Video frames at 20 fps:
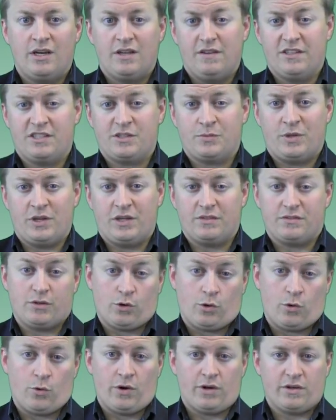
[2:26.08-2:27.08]
This means,
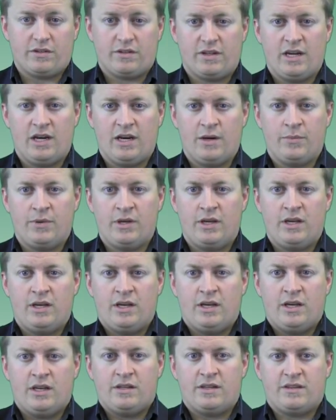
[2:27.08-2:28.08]
according to them,
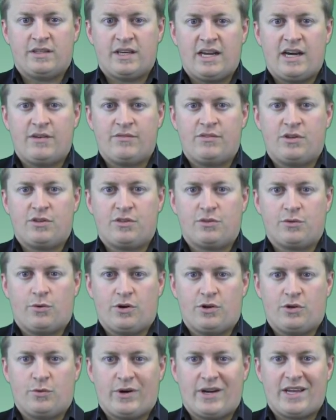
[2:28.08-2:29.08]
that they have the
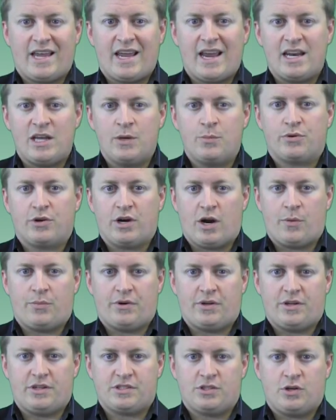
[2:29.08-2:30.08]
authority to buy any
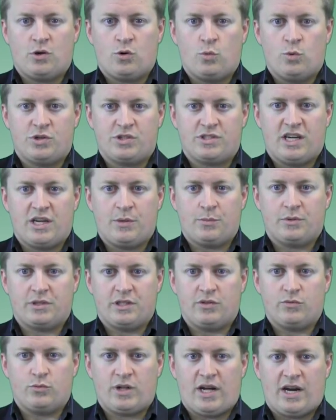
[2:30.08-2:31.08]
properties which they
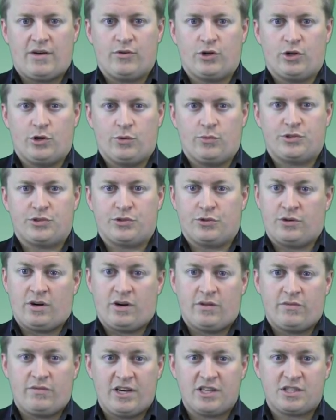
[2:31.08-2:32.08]
believe will have a good return on
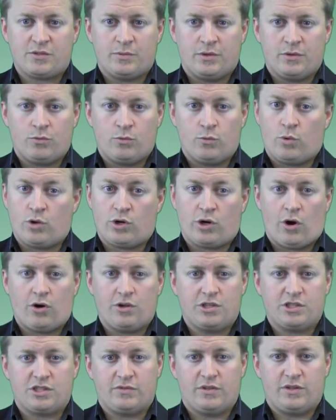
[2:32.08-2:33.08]
investment,
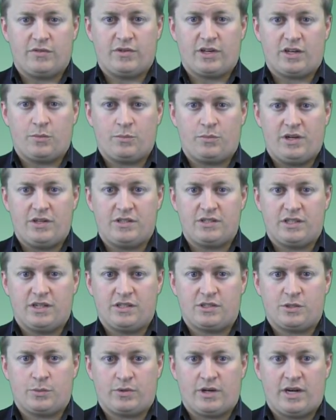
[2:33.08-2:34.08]
regardless of if it competes
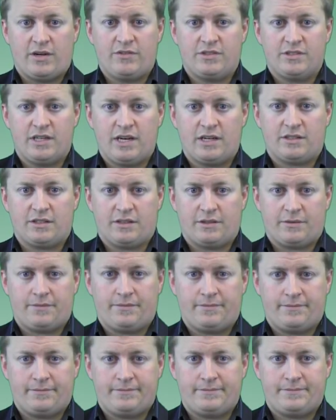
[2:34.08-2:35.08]
against the private sector.
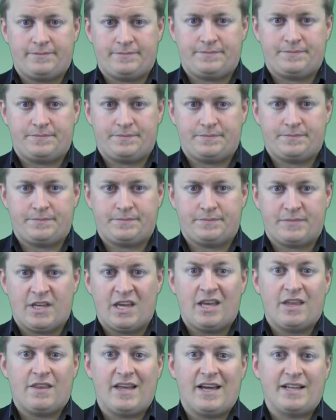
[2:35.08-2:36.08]

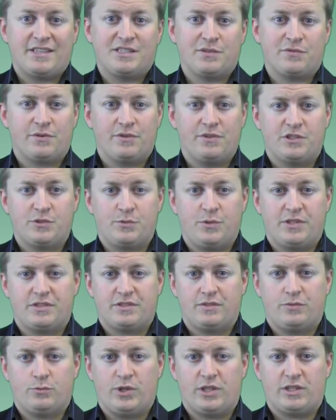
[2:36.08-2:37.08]
That's it for this
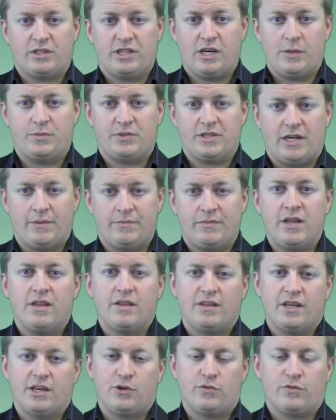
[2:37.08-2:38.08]
week's weekly update.
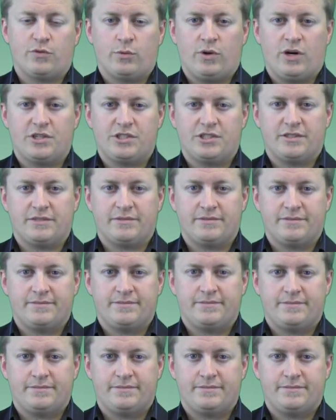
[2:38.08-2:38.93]
Thank you for watching.